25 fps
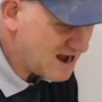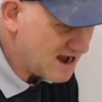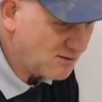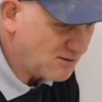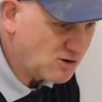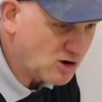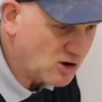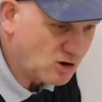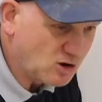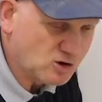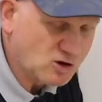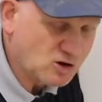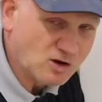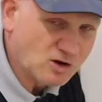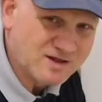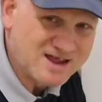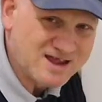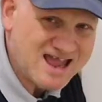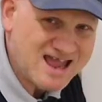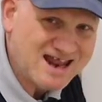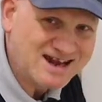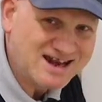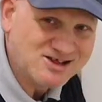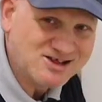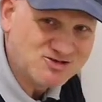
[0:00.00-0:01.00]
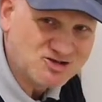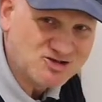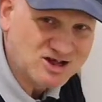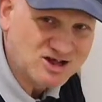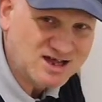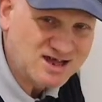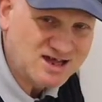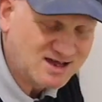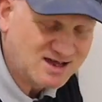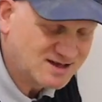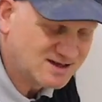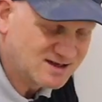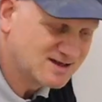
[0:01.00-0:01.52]
now not got the
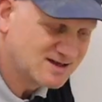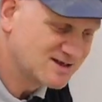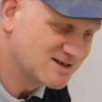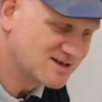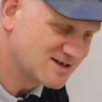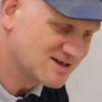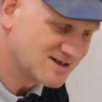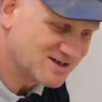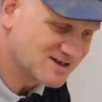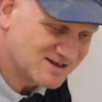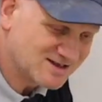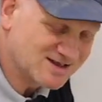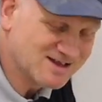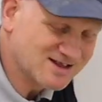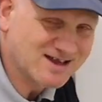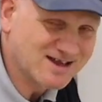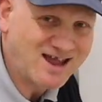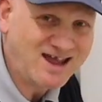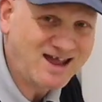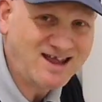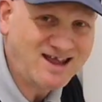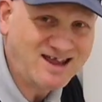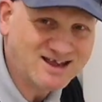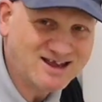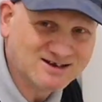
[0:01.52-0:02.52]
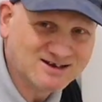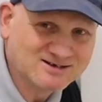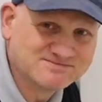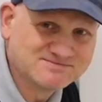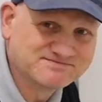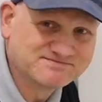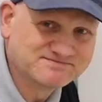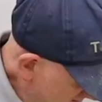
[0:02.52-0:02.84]
energy to get here.